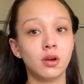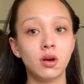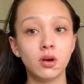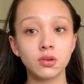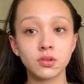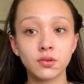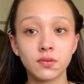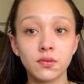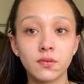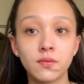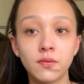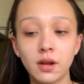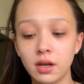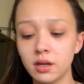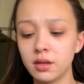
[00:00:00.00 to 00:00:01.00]
Ultra
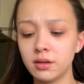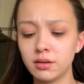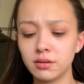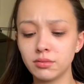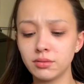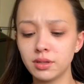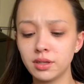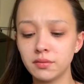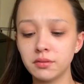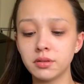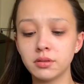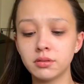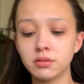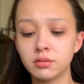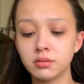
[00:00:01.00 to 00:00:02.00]
Fine, or whatever,
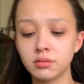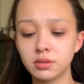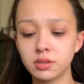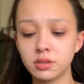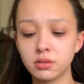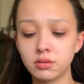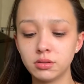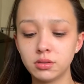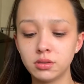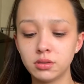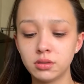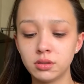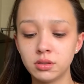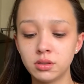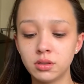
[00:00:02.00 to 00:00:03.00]
what's it called?
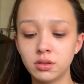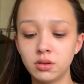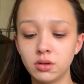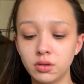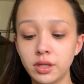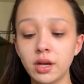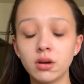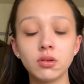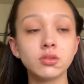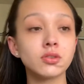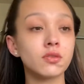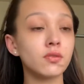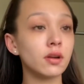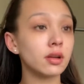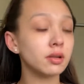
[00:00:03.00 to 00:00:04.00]
Yeah, Ultra
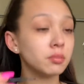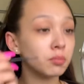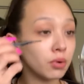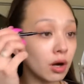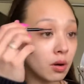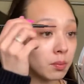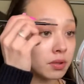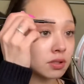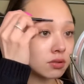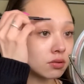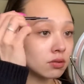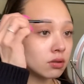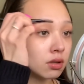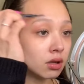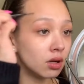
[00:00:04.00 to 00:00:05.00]
Fine brow
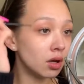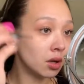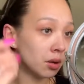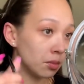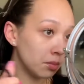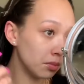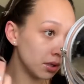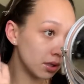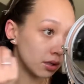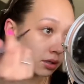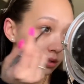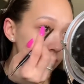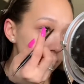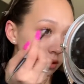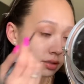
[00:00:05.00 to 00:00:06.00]
pencil.
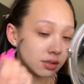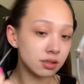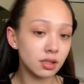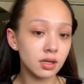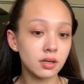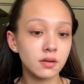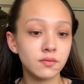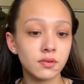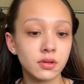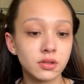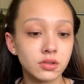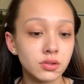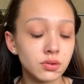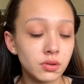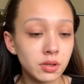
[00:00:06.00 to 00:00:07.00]
But instead of
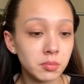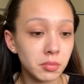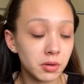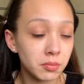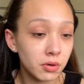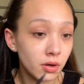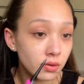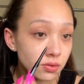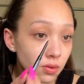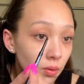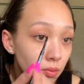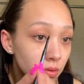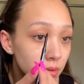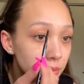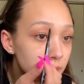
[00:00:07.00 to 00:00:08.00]
doing my brows
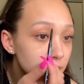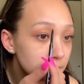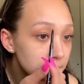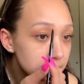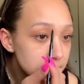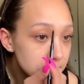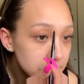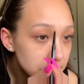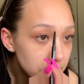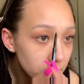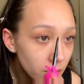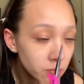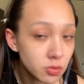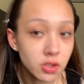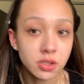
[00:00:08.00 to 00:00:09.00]
only with this,
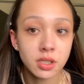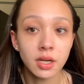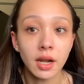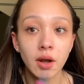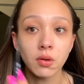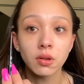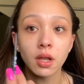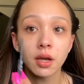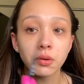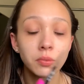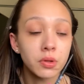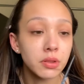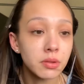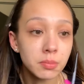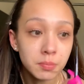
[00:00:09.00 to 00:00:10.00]
I'm just going to outline
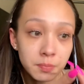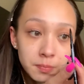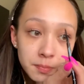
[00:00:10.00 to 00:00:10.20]
with them.